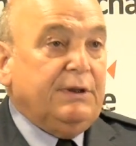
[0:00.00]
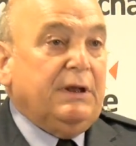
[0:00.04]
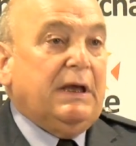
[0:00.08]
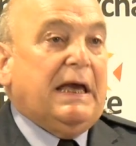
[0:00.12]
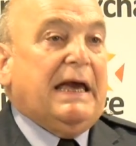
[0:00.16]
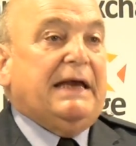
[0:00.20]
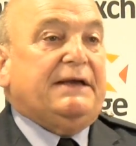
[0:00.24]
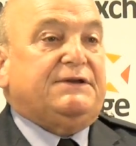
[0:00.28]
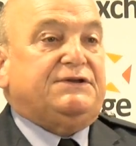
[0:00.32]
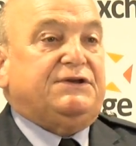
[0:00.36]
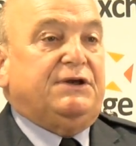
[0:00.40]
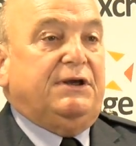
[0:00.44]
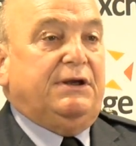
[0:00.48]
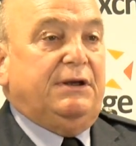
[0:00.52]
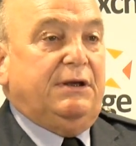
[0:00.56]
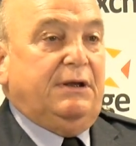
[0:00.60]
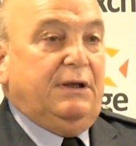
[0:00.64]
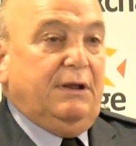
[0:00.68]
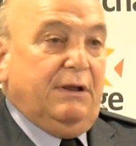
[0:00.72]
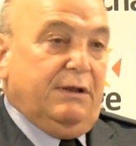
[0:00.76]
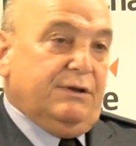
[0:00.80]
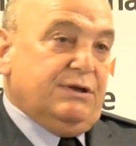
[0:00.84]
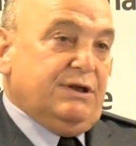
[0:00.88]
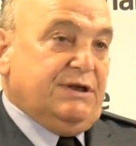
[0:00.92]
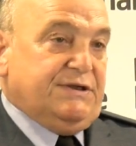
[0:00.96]
acting
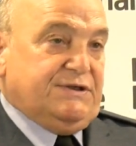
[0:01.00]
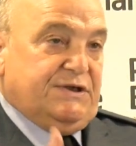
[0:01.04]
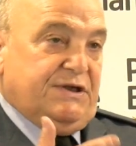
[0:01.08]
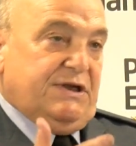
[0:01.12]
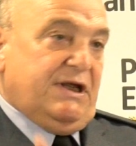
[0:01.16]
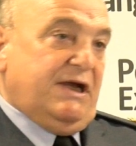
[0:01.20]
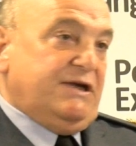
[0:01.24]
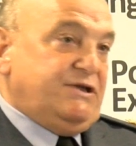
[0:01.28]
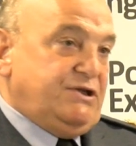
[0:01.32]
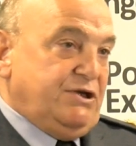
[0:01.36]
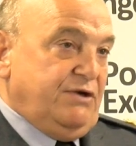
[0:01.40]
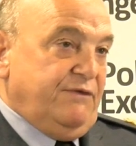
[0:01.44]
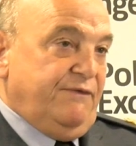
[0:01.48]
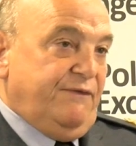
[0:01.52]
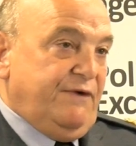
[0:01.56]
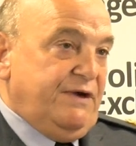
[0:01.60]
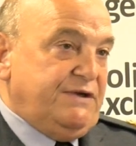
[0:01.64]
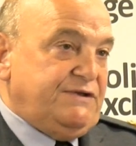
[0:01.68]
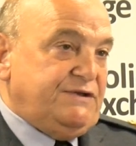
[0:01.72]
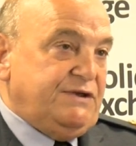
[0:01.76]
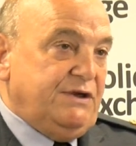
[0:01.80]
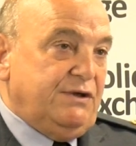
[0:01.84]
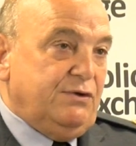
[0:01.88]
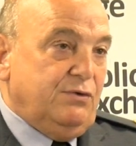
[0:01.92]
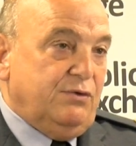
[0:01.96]
as a
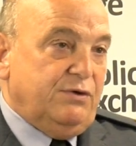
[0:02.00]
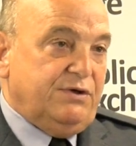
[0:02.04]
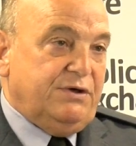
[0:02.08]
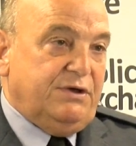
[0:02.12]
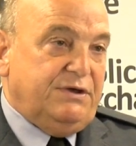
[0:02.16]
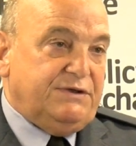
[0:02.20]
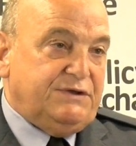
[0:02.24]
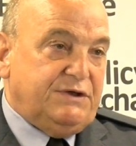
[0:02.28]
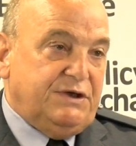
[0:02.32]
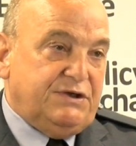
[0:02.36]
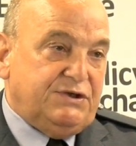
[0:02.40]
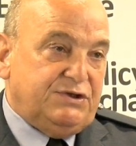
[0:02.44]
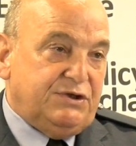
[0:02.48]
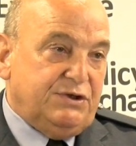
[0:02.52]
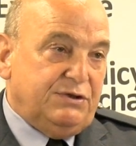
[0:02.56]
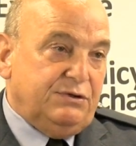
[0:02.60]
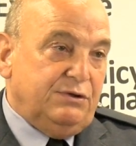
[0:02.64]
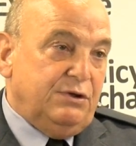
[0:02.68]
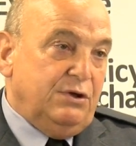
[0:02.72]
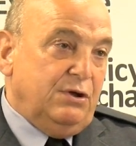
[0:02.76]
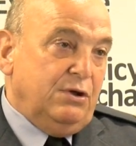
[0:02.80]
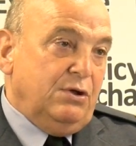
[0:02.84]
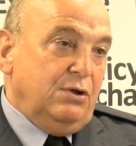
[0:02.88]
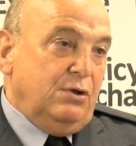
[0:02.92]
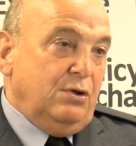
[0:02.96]
NATO-facing organisation,
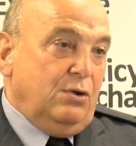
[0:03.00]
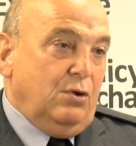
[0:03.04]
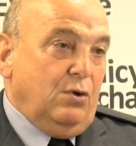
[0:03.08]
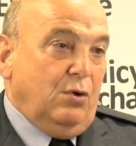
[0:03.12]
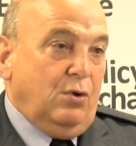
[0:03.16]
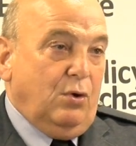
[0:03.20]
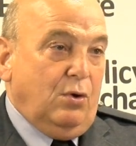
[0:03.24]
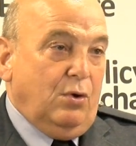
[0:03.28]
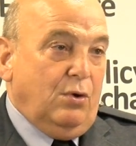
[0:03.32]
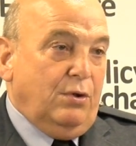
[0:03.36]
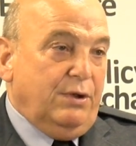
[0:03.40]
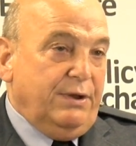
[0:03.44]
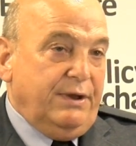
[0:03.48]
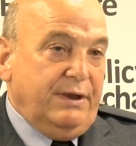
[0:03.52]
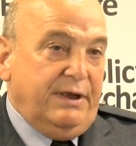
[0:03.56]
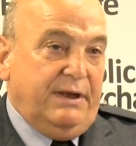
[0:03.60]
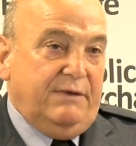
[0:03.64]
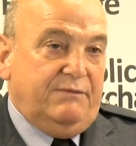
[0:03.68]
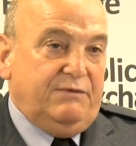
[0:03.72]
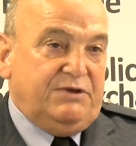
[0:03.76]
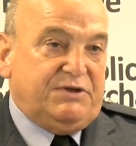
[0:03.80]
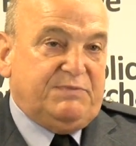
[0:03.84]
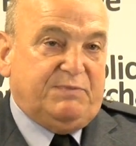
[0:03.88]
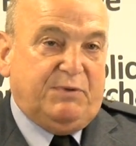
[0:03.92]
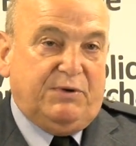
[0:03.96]
or in
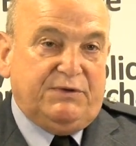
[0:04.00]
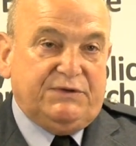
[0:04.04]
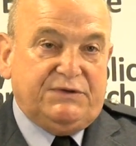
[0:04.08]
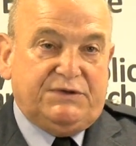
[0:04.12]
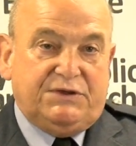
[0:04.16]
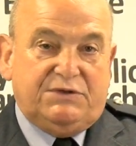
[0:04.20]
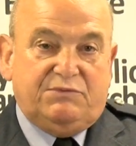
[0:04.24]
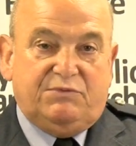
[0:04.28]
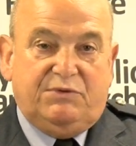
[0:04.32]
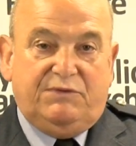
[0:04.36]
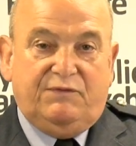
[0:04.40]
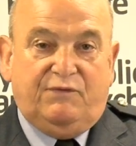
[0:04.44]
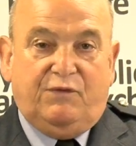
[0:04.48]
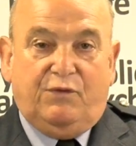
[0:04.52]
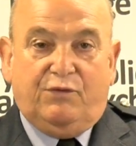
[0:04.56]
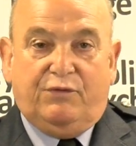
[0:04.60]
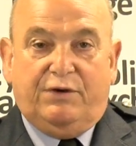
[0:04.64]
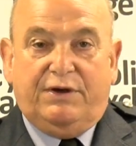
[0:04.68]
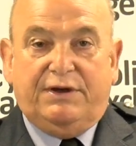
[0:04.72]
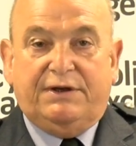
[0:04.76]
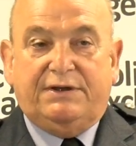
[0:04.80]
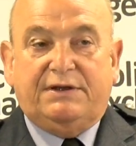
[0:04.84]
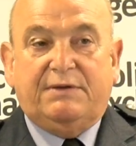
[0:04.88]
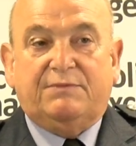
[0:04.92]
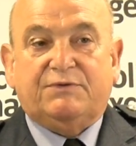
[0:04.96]
response, as we've
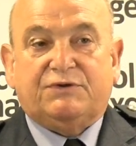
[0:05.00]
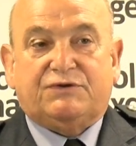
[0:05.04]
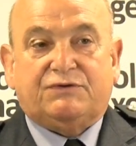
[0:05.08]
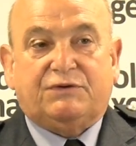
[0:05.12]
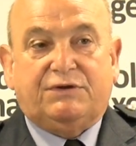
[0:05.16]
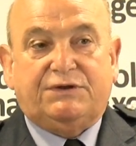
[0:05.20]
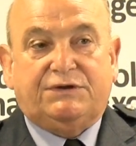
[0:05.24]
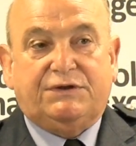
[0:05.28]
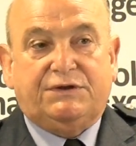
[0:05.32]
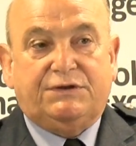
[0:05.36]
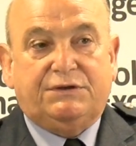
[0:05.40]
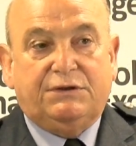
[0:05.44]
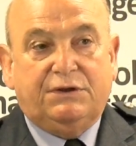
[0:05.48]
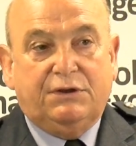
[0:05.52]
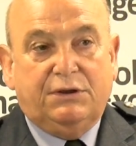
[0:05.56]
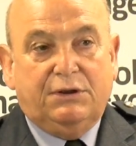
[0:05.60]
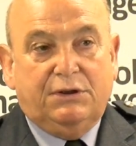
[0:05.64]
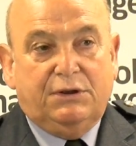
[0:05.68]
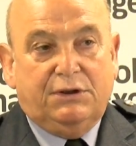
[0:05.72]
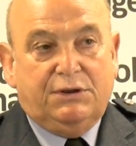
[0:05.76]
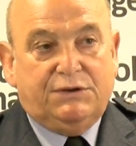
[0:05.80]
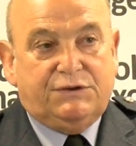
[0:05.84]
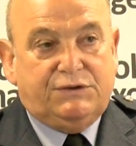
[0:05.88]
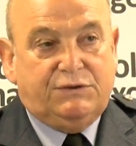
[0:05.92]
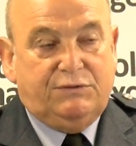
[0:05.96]
already demonstrated,
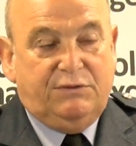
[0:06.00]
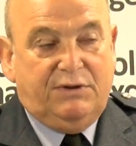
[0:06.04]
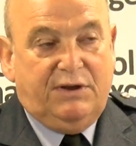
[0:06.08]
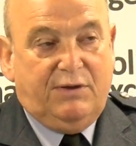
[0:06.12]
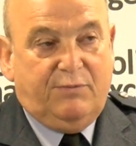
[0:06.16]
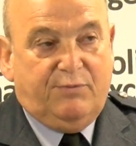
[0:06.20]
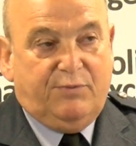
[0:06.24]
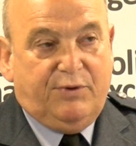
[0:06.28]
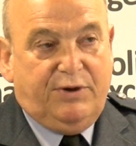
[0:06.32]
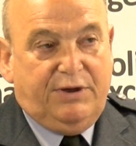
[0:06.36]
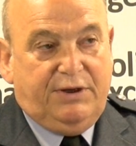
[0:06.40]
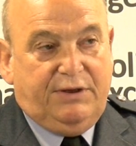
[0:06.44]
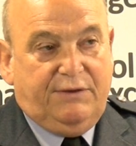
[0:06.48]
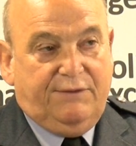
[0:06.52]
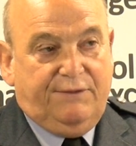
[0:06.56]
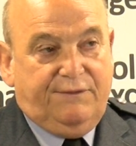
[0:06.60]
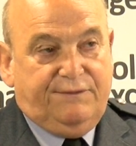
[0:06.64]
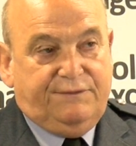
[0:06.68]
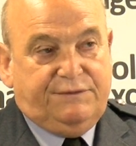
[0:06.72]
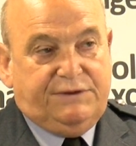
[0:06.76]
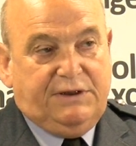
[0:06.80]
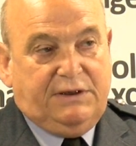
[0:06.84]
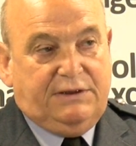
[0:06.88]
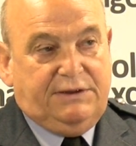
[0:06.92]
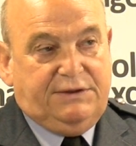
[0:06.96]
to an outbreak
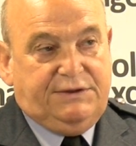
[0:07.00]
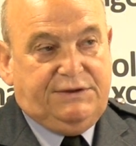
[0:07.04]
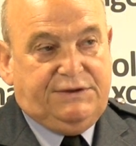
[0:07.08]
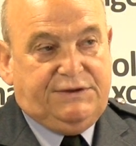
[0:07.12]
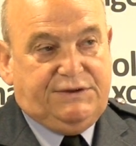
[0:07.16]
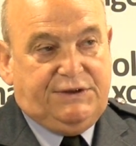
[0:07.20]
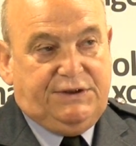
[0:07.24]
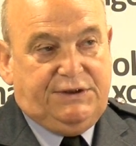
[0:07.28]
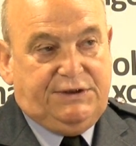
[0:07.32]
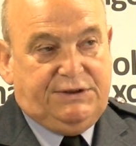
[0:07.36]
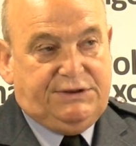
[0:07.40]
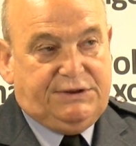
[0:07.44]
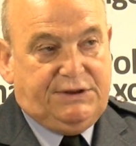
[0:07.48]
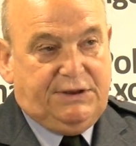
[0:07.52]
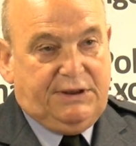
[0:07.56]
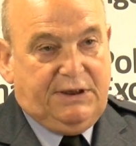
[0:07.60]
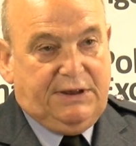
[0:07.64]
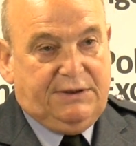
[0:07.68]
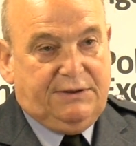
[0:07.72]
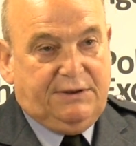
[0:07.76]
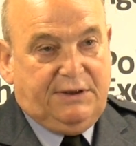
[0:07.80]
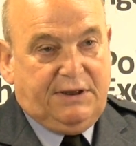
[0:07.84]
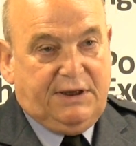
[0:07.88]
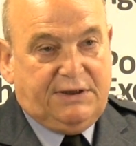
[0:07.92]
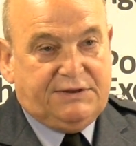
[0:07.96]
of deadly disease
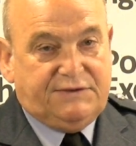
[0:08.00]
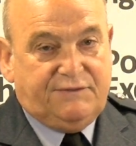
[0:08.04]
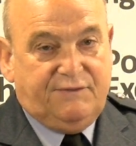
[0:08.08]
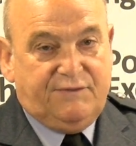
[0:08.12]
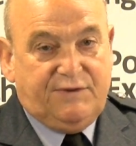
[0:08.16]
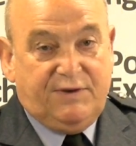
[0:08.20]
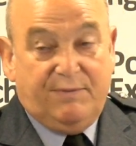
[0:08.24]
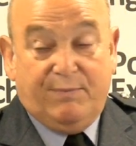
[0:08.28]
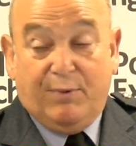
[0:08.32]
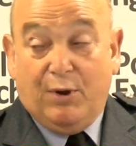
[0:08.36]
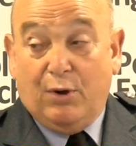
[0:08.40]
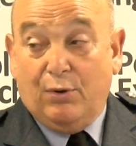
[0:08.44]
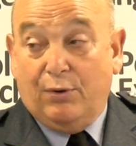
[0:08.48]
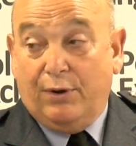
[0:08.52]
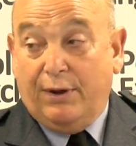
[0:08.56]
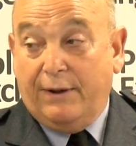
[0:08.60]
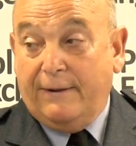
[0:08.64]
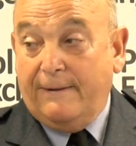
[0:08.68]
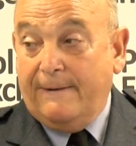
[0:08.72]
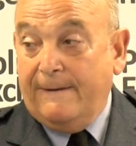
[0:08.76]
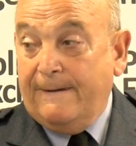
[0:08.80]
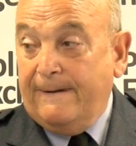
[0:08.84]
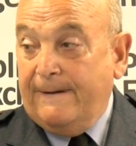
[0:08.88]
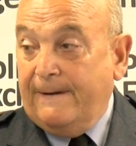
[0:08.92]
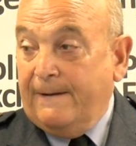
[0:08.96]
in the case of the Ebola
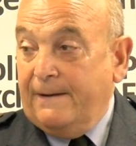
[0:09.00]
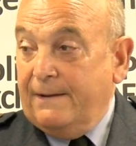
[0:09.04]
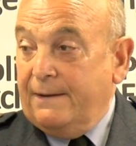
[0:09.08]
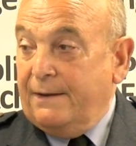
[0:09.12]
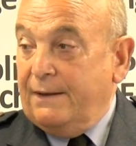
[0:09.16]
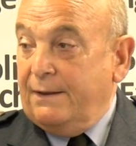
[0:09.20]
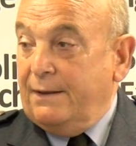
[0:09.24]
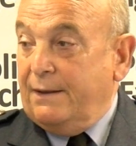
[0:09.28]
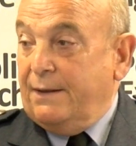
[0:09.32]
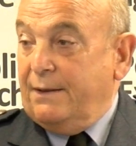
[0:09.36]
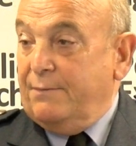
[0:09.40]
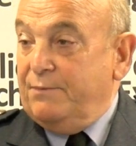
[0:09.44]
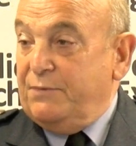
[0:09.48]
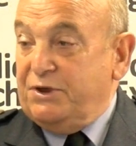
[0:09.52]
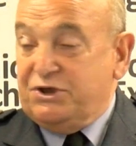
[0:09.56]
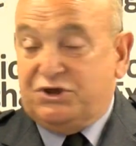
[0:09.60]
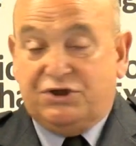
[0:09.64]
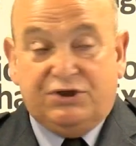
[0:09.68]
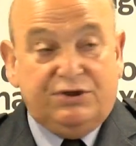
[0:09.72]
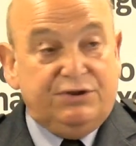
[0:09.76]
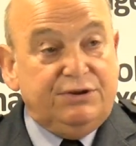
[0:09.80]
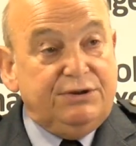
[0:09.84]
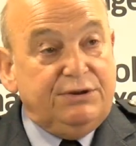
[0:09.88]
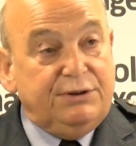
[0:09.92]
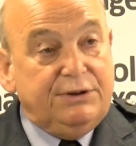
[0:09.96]

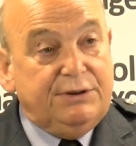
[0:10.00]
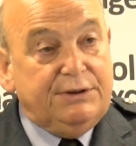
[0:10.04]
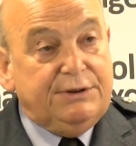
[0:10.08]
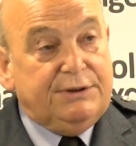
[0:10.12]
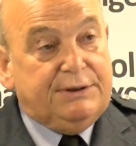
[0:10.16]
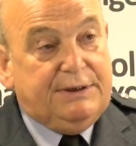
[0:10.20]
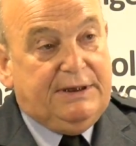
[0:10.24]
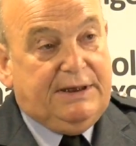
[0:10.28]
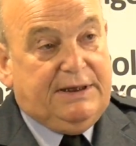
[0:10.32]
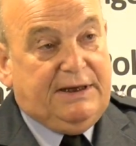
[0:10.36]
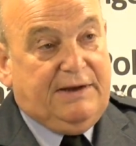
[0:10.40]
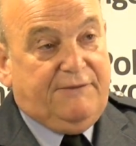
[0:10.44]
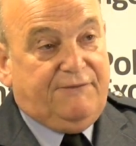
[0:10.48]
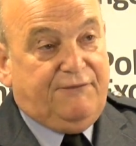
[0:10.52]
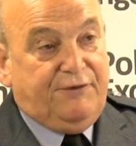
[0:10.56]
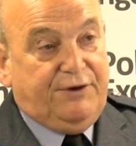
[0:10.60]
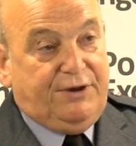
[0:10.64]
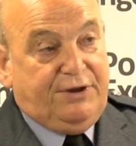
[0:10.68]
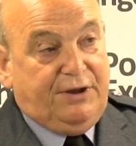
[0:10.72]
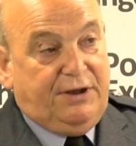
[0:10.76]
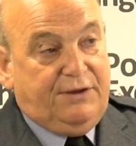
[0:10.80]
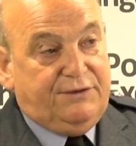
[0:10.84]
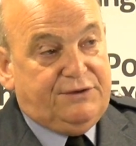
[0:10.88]
mission in Africa.